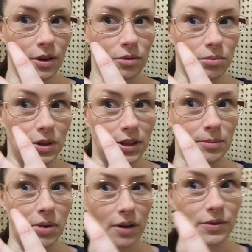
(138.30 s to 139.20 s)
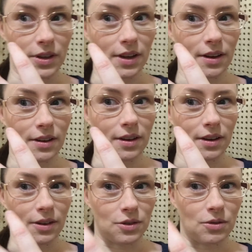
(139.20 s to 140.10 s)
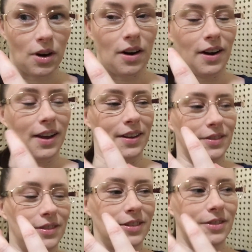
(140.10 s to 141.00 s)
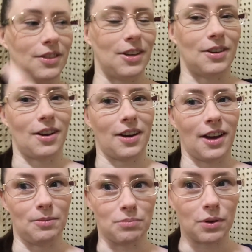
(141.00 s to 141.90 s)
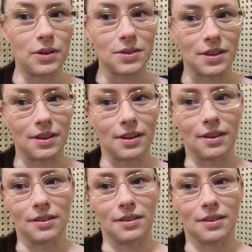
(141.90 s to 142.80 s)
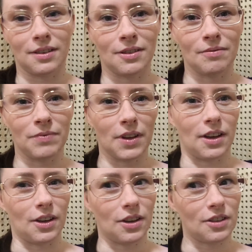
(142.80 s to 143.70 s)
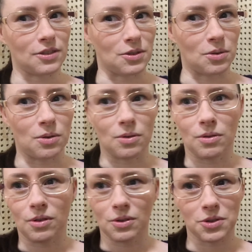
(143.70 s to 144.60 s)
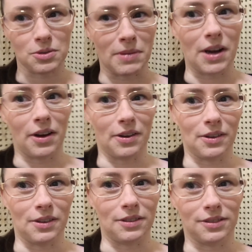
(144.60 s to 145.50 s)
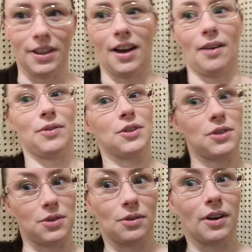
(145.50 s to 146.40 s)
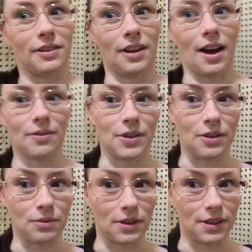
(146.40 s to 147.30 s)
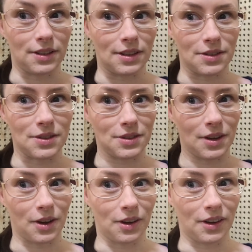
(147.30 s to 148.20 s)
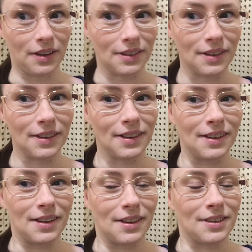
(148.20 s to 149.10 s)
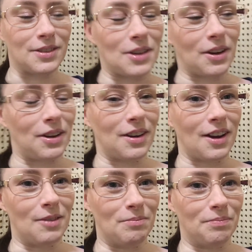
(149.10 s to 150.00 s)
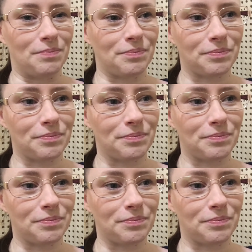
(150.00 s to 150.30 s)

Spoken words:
really puffy under eye, and then I had bruising and it hurt to talk, smile, laugh. It's still, laughing really does hurt. So, and